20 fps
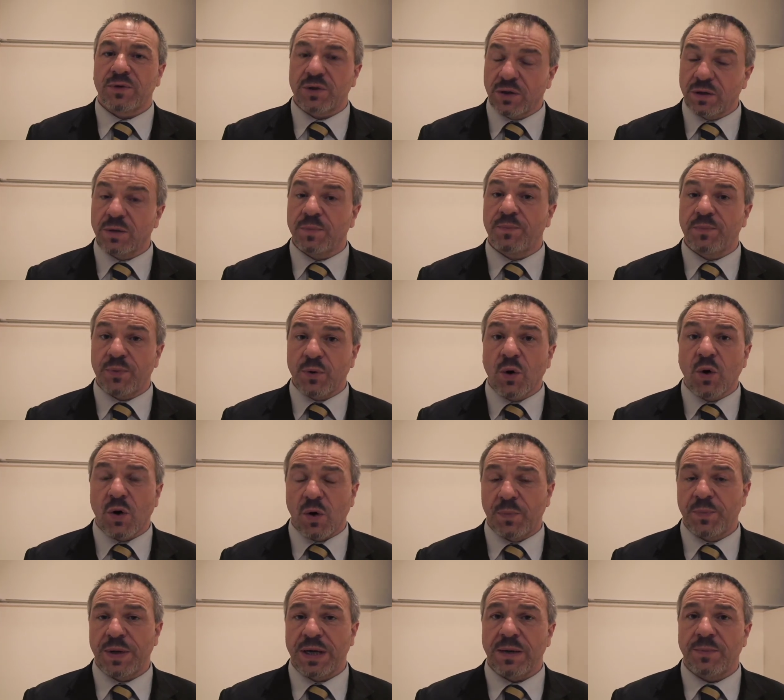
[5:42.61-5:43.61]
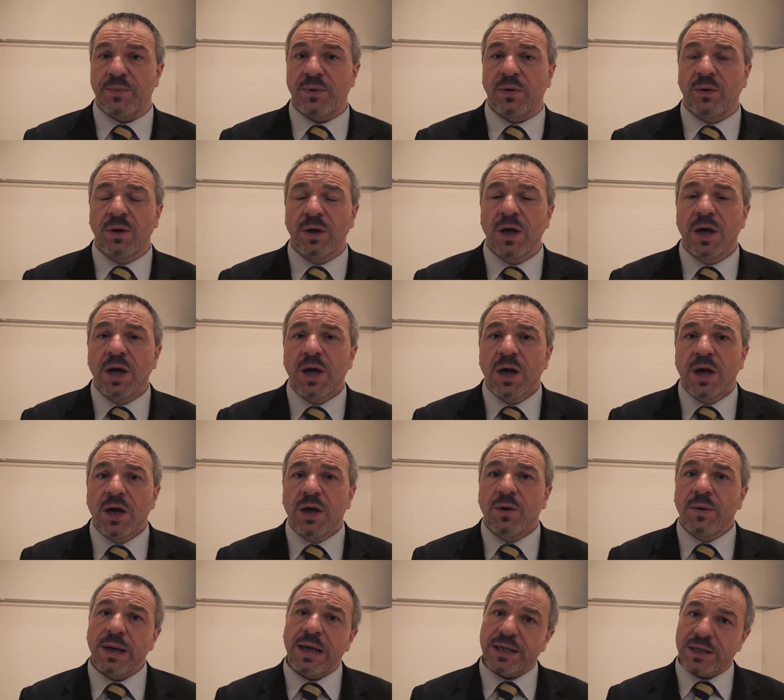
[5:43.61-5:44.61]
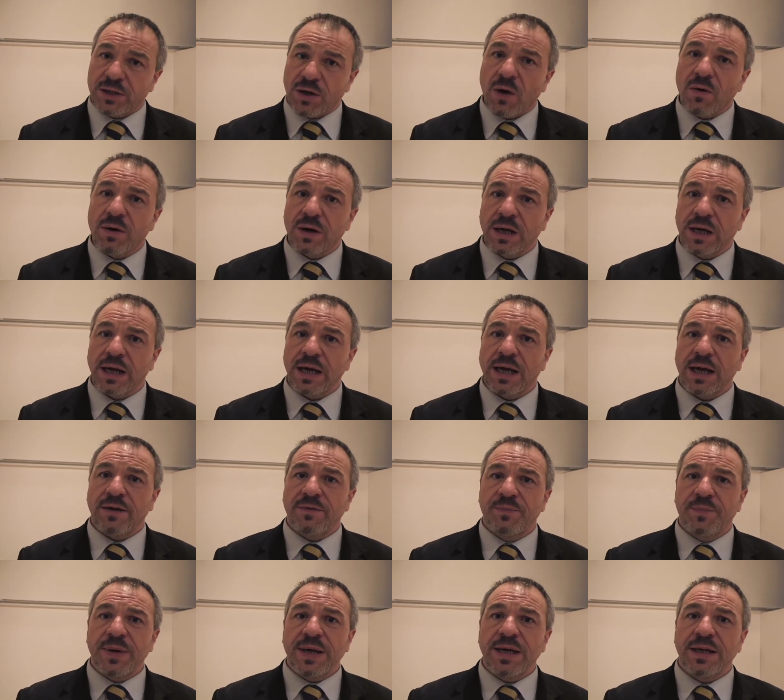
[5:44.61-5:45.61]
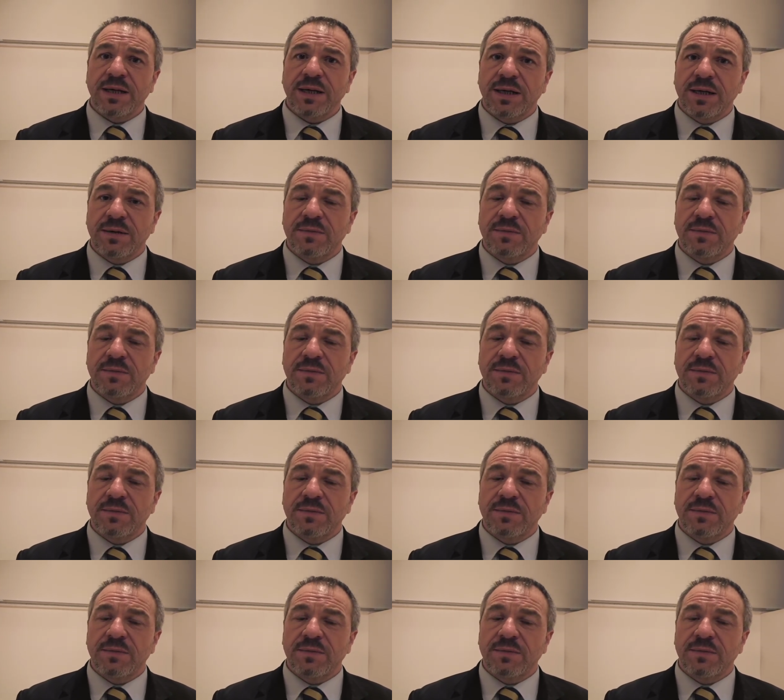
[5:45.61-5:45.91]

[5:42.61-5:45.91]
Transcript: to the poor people who historically have been